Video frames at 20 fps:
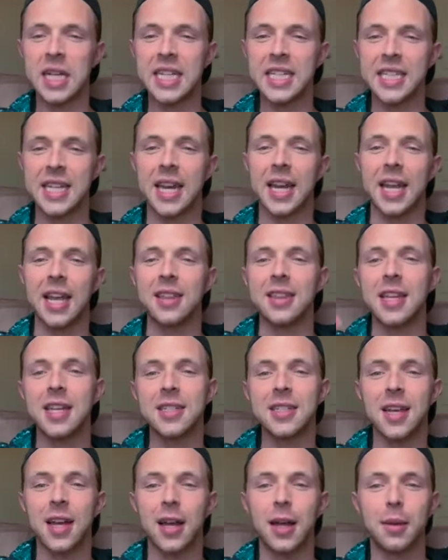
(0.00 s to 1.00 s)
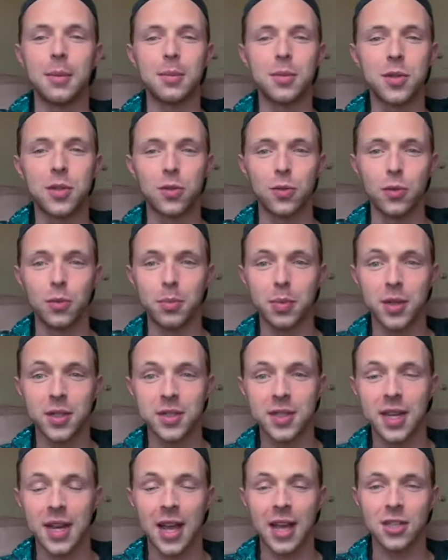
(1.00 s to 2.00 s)
dedicate that time to books
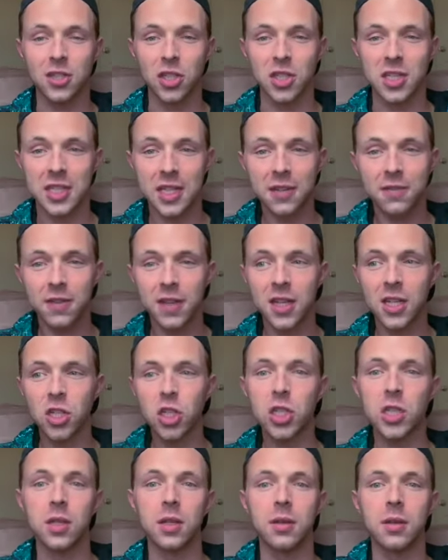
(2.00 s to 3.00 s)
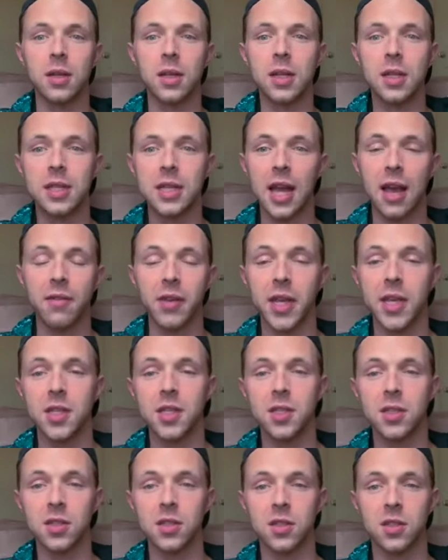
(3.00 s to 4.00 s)
that I actually did finish and diving
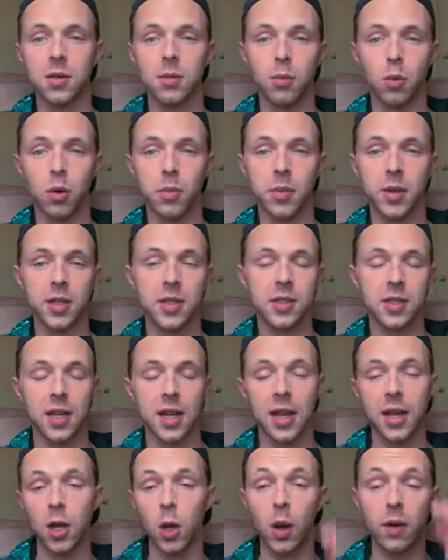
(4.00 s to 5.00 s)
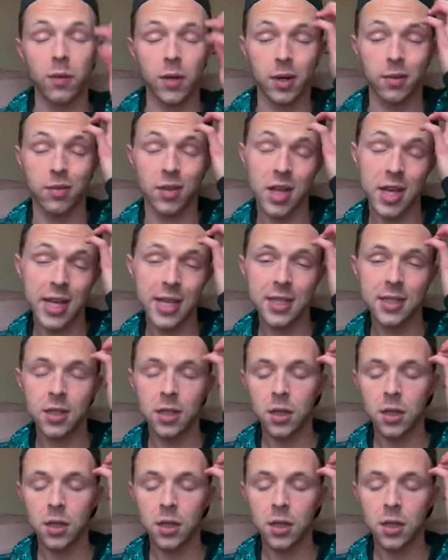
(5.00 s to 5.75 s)
into some more books that I know I would have liked.